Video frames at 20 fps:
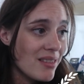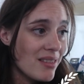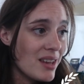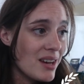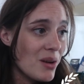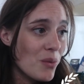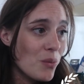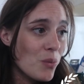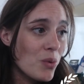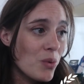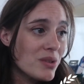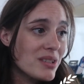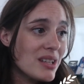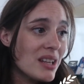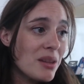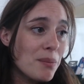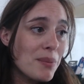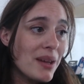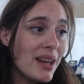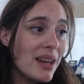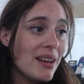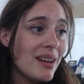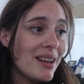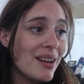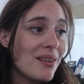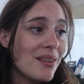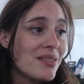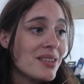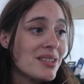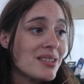than it was at the beginning
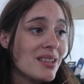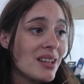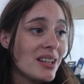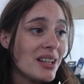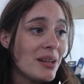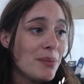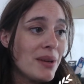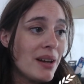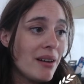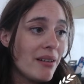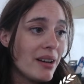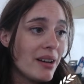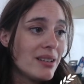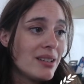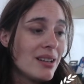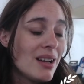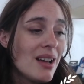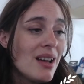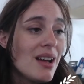of the study period.